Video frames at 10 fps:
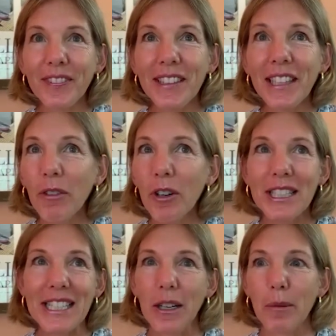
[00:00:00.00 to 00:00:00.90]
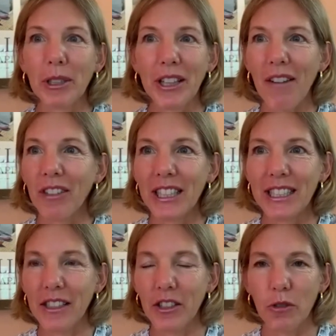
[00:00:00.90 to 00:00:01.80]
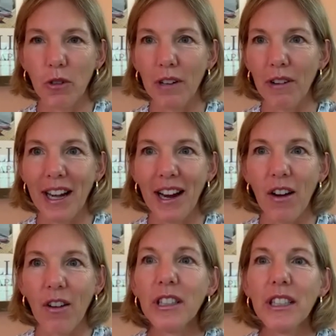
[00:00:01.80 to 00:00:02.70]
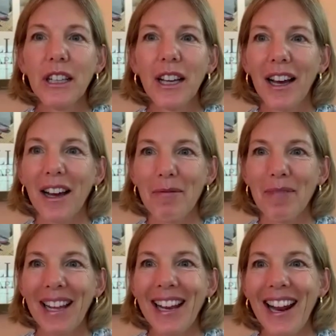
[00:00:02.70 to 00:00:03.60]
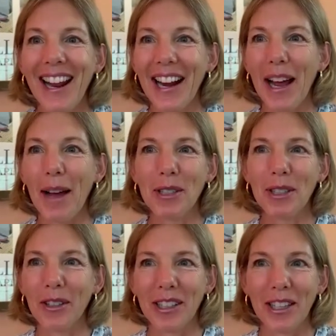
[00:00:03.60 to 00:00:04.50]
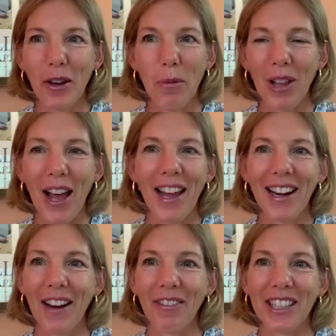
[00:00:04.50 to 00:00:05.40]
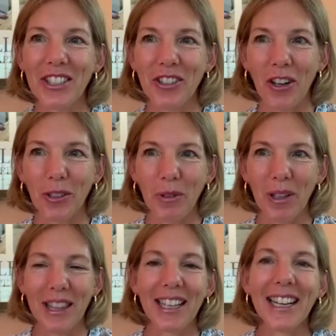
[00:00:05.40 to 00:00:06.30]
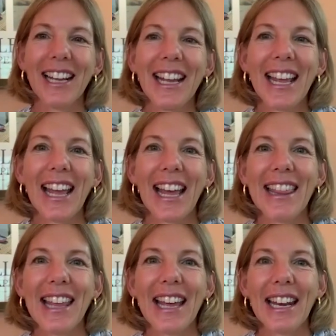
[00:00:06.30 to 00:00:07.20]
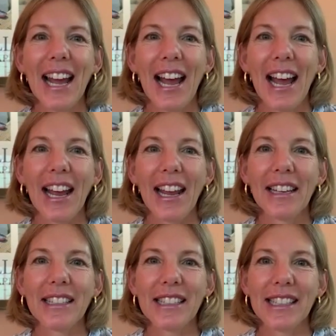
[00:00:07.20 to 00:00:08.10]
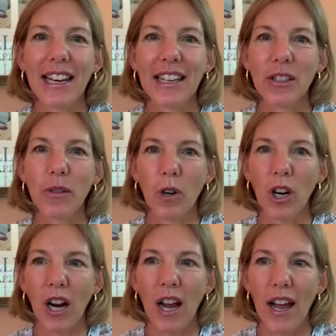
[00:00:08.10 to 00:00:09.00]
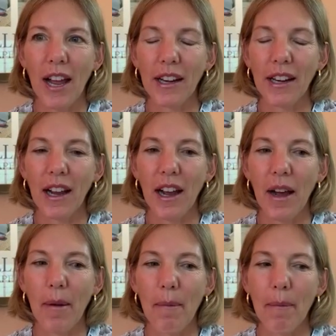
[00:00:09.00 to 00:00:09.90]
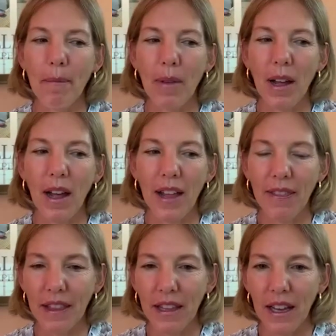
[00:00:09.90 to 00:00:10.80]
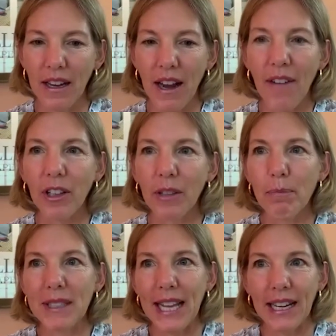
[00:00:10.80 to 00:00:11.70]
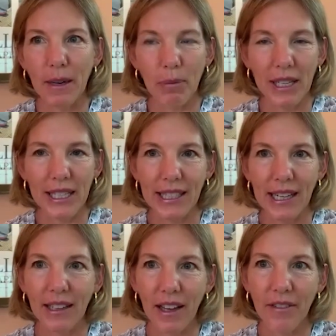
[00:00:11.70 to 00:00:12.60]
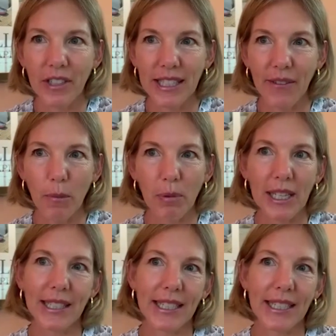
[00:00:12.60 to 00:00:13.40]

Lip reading: And I wrote a terrible novel. It's in a drawer right now. It had absolutely no plot. I really struggled with it. And then I decided to work on a novel set in a place that I loved instead of a place I